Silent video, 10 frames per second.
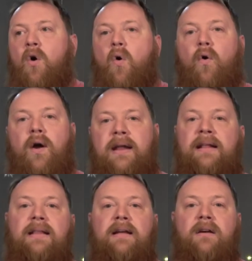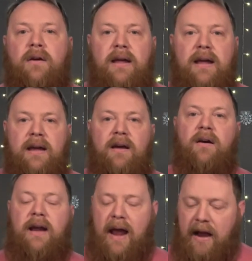or any leader here
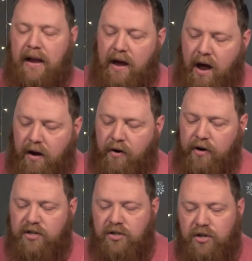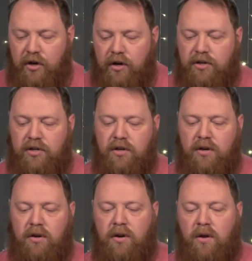at Antioch Christian Church
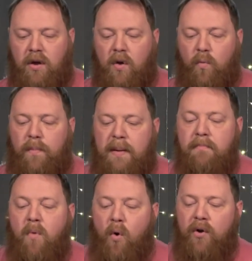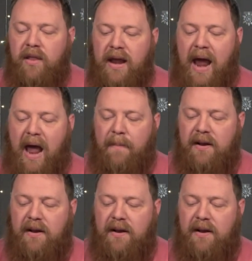would be more than happy